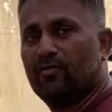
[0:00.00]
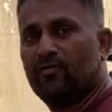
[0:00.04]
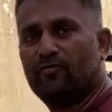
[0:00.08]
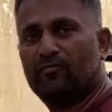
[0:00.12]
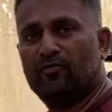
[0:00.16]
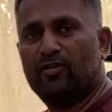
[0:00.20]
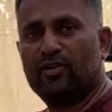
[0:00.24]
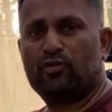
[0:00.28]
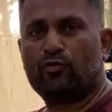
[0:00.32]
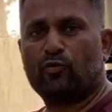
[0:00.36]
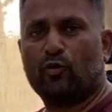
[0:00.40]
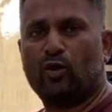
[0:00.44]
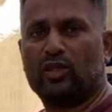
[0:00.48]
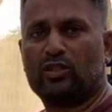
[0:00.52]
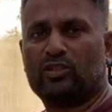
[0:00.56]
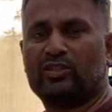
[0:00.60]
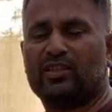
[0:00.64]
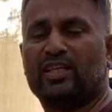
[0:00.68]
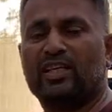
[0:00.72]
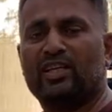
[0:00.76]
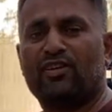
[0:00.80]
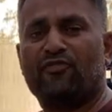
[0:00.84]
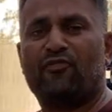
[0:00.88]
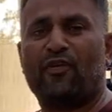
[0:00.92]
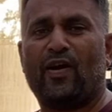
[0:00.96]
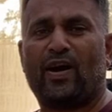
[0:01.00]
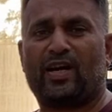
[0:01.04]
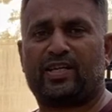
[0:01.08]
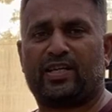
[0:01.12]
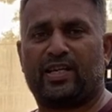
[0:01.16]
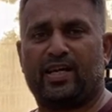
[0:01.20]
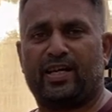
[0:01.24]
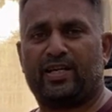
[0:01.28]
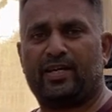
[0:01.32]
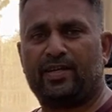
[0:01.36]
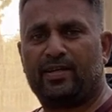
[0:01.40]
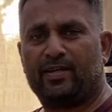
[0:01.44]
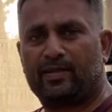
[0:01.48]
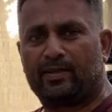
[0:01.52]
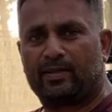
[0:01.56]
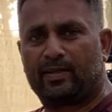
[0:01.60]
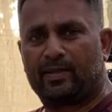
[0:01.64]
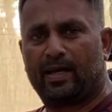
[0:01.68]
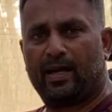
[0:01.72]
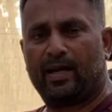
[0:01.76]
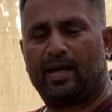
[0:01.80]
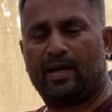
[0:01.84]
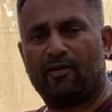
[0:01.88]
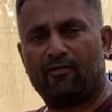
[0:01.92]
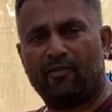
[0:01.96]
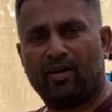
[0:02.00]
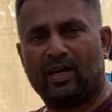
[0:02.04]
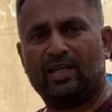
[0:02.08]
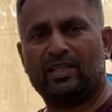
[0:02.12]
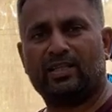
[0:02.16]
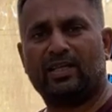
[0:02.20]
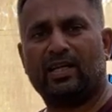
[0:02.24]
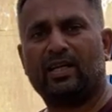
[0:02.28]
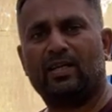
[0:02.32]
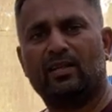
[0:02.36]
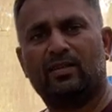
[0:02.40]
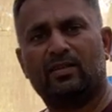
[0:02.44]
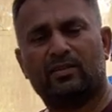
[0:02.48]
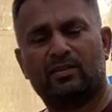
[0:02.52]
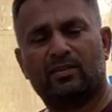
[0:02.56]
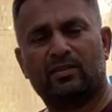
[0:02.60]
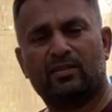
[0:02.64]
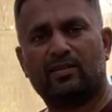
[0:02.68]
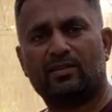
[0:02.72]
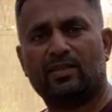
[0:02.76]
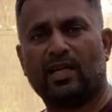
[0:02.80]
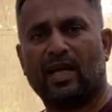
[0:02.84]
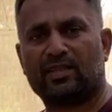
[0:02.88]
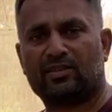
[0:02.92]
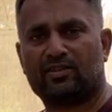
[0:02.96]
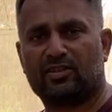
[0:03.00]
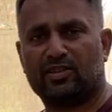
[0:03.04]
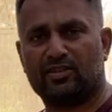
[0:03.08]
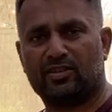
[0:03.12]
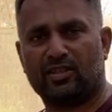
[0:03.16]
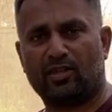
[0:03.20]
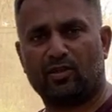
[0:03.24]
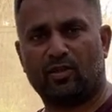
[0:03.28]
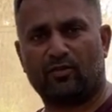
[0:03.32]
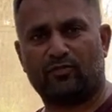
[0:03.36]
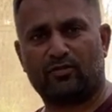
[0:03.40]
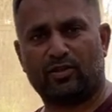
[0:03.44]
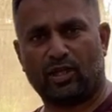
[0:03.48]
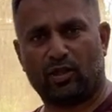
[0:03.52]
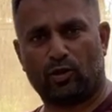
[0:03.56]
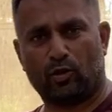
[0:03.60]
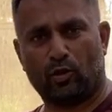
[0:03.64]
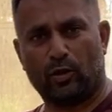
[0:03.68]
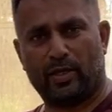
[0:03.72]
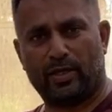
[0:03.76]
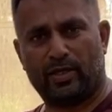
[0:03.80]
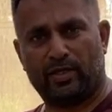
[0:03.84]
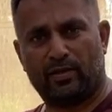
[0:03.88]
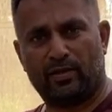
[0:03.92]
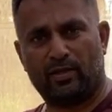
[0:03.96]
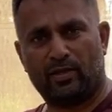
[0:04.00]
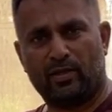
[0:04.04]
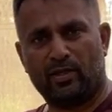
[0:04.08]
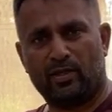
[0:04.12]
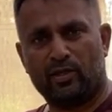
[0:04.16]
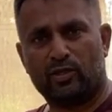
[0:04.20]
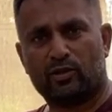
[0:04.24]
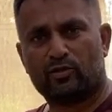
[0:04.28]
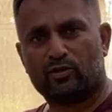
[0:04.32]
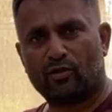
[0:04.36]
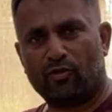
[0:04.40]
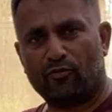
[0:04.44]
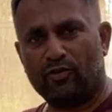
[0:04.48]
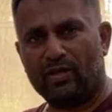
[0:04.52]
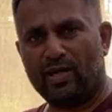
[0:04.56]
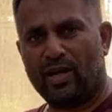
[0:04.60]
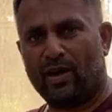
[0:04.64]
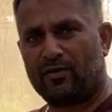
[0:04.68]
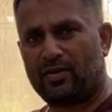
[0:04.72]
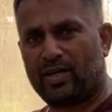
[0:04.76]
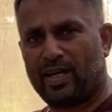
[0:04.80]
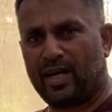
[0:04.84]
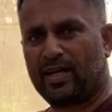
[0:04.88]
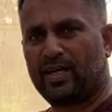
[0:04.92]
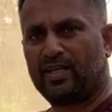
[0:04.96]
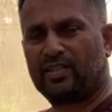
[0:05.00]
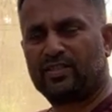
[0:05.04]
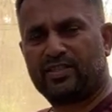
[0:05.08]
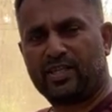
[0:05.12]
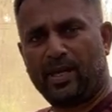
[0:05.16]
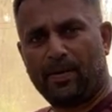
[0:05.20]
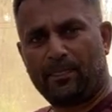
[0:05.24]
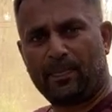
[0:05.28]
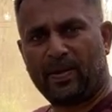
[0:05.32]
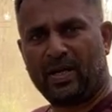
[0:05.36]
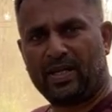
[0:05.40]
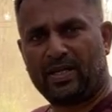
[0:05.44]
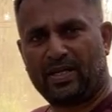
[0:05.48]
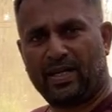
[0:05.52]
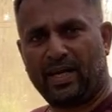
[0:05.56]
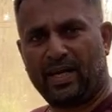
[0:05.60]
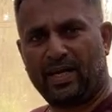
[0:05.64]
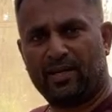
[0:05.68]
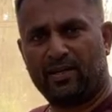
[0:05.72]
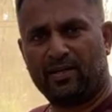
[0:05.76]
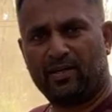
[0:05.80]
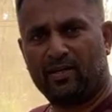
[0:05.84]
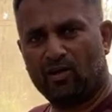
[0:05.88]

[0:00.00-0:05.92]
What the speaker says: which was infected while the last season of the growing. So we have taken separate care